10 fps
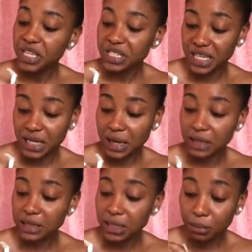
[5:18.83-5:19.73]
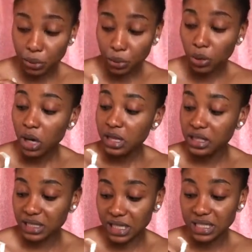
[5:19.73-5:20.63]

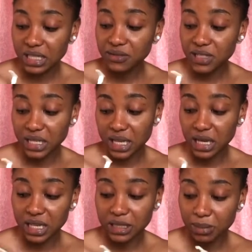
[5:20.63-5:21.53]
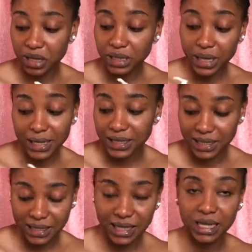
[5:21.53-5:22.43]
the Sensitive Skin Express Kind
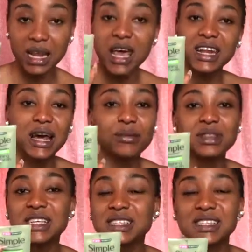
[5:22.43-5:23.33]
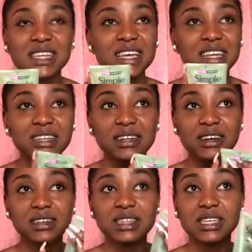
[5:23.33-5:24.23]
to Skin. Now this
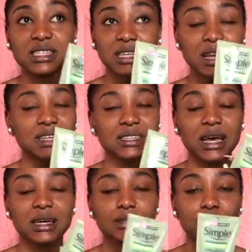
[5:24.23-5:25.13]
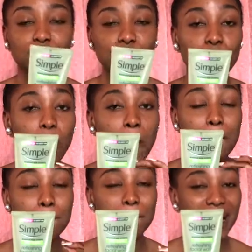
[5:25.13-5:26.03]
cleanser is so
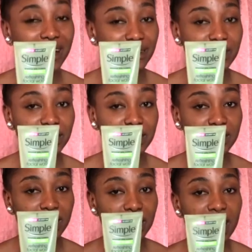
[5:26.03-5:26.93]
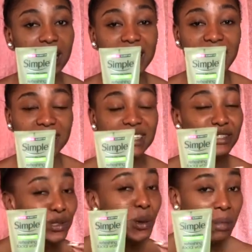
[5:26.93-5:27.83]
mild, guys.
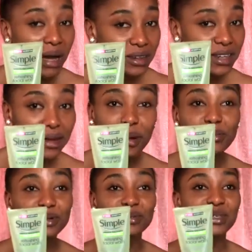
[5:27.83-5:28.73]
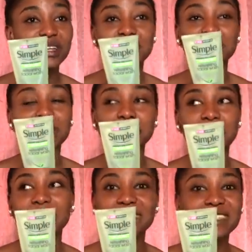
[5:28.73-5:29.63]
It's so mild, it almost feels like sometimes I'm
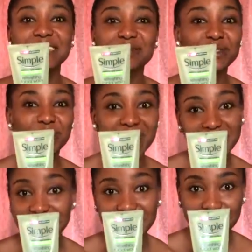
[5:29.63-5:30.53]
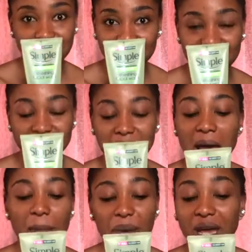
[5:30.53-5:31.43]
like, is this even doing anything to my face?
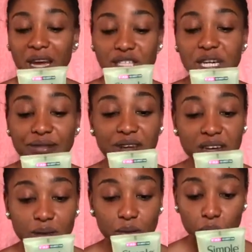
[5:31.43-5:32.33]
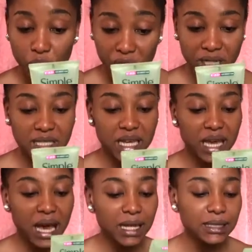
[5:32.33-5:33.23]
But it actually really works.
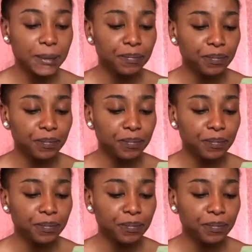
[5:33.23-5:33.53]
It has